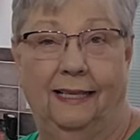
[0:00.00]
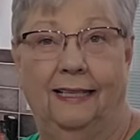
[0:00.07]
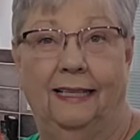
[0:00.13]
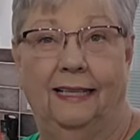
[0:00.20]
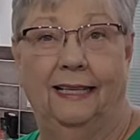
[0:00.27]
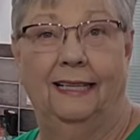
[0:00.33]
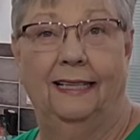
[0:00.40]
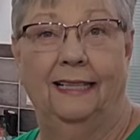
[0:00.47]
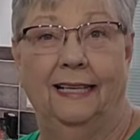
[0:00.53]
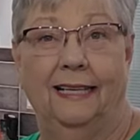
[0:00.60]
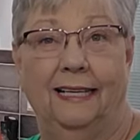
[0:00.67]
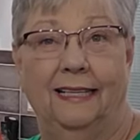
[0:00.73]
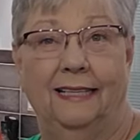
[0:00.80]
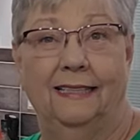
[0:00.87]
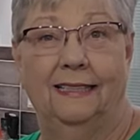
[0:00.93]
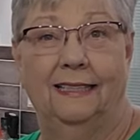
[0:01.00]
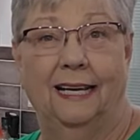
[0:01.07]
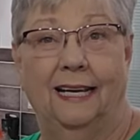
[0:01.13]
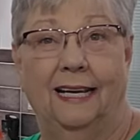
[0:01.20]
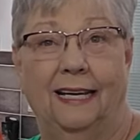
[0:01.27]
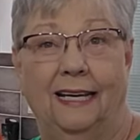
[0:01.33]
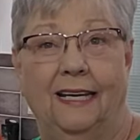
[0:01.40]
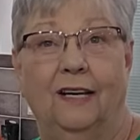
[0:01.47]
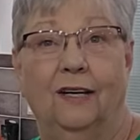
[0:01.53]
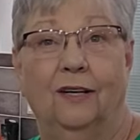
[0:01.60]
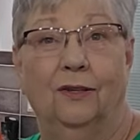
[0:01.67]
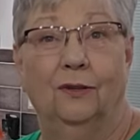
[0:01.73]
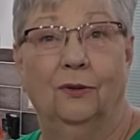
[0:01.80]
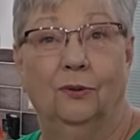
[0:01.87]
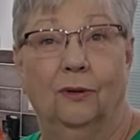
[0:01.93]
And it is a
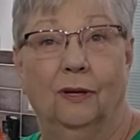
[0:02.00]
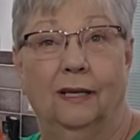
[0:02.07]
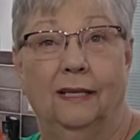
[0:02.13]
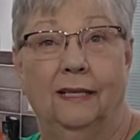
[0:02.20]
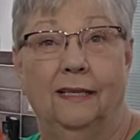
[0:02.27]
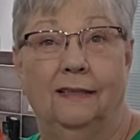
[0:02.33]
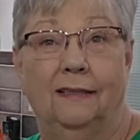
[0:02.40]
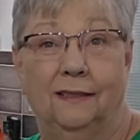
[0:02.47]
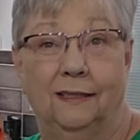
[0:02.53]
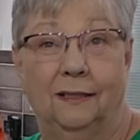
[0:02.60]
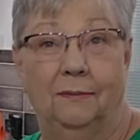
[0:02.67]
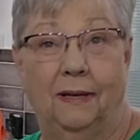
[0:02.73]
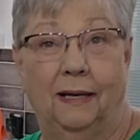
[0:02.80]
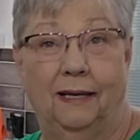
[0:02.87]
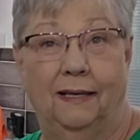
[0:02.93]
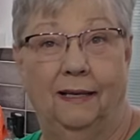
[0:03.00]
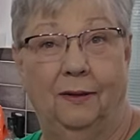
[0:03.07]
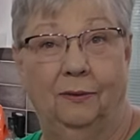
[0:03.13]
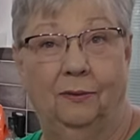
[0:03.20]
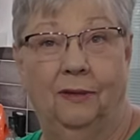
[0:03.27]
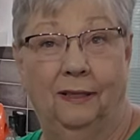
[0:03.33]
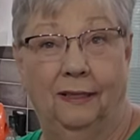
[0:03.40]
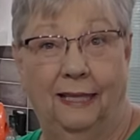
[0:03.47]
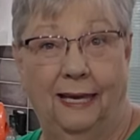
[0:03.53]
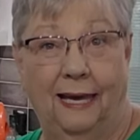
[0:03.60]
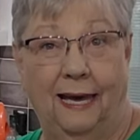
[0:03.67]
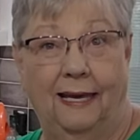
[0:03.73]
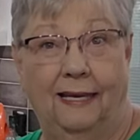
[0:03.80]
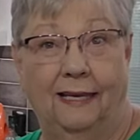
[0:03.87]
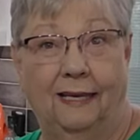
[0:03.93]
green tomato
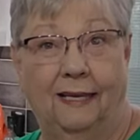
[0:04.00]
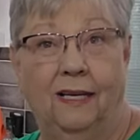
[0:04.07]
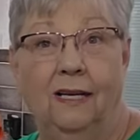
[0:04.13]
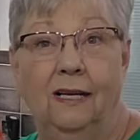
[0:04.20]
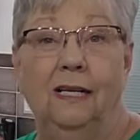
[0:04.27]
cake.